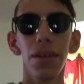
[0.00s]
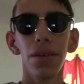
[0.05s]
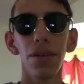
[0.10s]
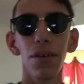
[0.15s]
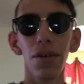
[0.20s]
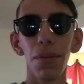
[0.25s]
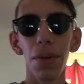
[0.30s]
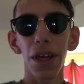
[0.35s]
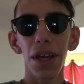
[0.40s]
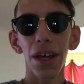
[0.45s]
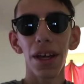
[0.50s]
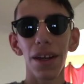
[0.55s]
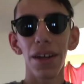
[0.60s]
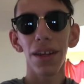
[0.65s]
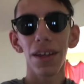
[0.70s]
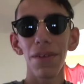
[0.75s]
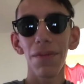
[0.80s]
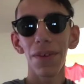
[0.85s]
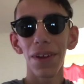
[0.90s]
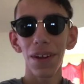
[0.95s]
Oh my god,
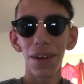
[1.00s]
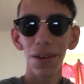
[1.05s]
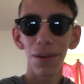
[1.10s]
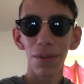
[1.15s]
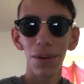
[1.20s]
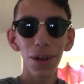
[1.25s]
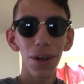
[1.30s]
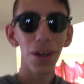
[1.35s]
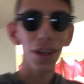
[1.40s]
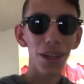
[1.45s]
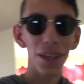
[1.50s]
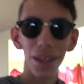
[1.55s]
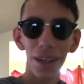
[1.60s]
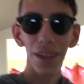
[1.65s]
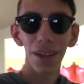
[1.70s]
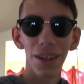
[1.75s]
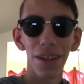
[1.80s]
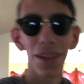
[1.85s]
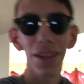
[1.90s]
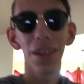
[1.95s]
it finally worked!
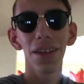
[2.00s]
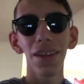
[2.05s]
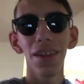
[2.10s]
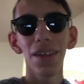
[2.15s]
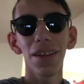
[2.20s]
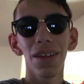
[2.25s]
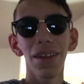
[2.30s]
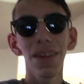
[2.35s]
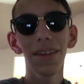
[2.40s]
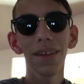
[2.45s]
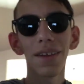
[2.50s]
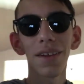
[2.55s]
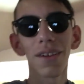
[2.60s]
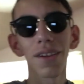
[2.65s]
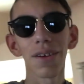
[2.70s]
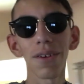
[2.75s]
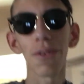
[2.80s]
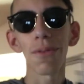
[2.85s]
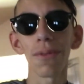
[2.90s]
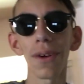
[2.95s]

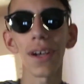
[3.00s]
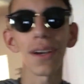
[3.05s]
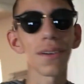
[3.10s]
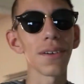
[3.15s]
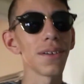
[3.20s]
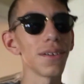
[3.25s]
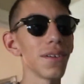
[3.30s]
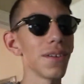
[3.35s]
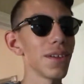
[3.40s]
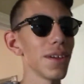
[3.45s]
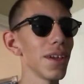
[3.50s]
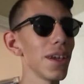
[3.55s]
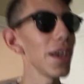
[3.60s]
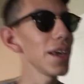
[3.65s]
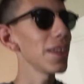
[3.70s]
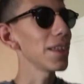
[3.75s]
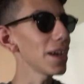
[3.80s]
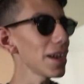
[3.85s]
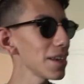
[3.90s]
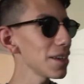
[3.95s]
Oh wow.
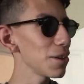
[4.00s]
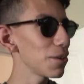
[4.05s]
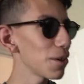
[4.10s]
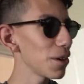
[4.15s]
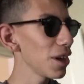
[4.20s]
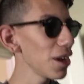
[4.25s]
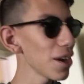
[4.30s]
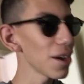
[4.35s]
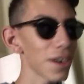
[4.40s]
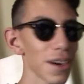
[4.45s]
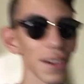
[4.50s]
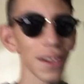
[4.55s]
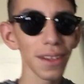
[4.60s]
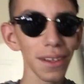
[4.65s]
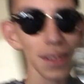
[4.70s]
Hey, Danny, you're here!